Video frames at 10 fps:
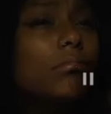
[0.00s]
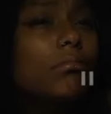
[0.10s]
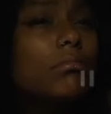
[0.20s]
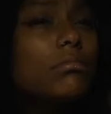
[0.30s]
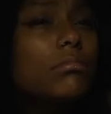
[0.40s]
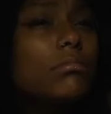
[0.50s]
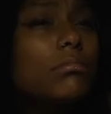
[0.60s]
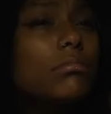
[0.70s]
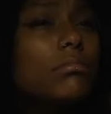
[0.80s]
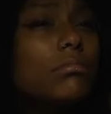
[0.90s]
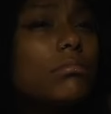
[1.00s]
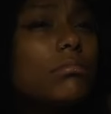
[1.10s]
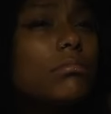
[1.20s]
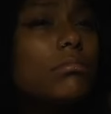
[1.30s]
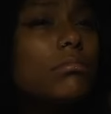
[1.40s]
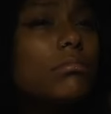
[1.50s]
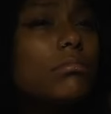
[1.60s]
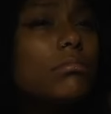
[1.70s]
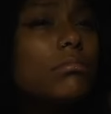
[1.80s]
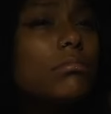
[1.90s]

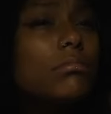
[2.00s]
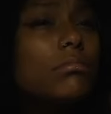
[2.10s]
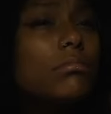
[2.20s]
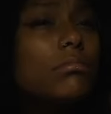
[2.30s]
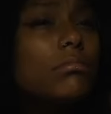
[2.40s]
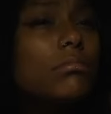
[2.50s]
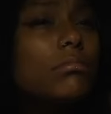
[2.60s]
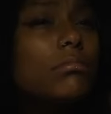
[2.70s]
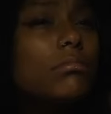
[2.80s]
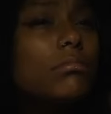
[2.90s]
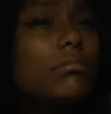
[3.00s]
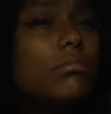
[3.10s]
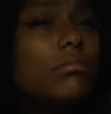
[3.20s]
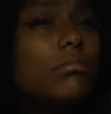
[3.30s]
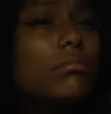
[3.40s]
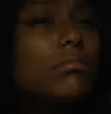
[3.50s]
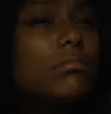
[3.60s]
(silent)